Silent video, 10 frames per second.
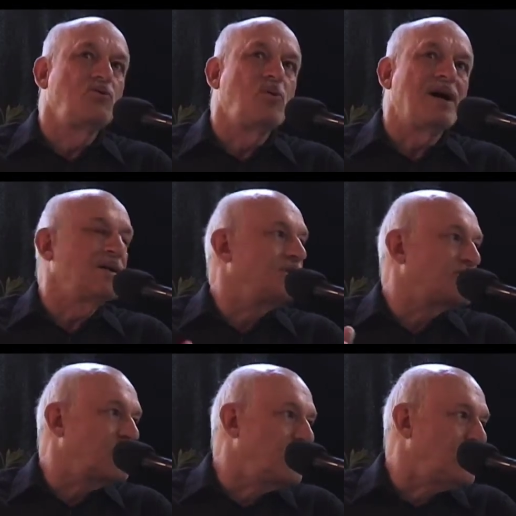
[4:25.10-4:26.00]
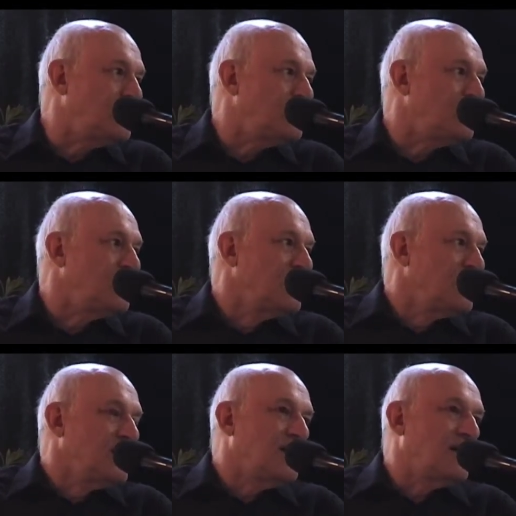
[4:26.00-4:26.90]
do well in school.
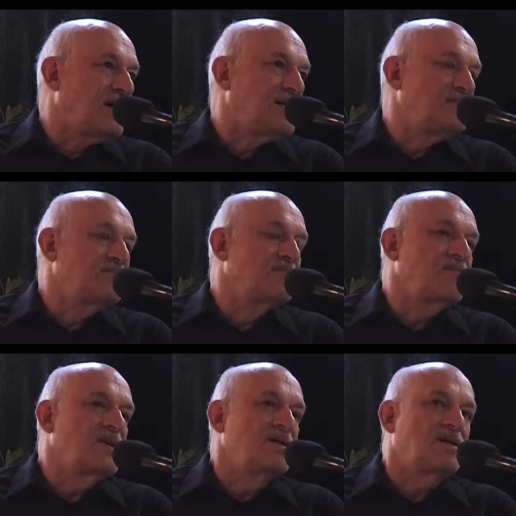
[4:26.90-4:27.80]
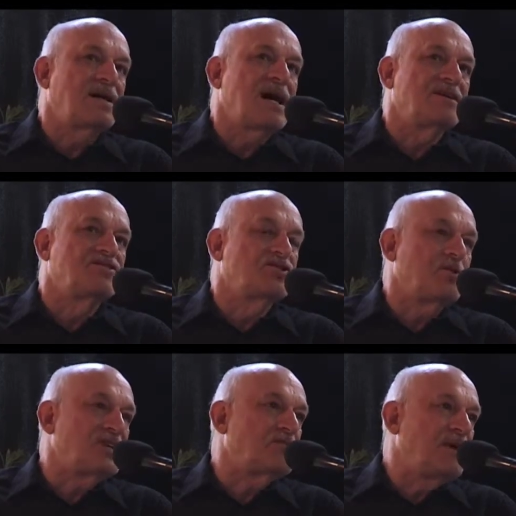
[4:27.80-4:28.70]
The kind of
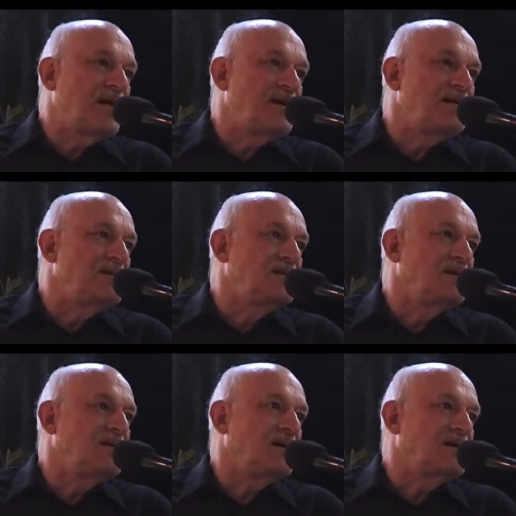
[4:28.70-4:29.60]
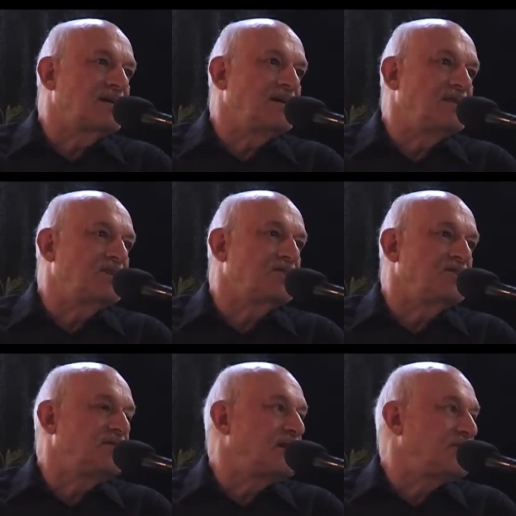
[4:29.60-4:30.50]
stress-related
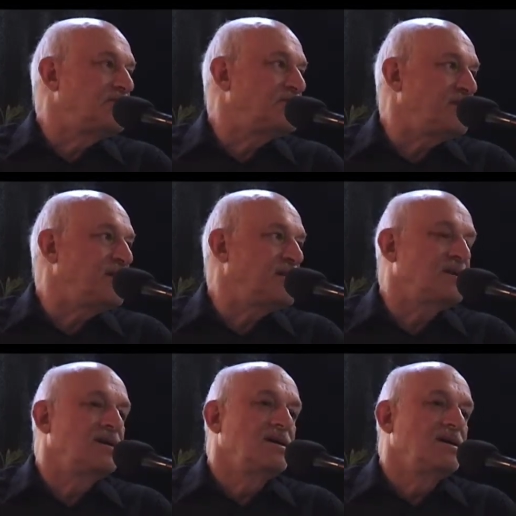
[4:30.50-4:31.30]
conditions that we see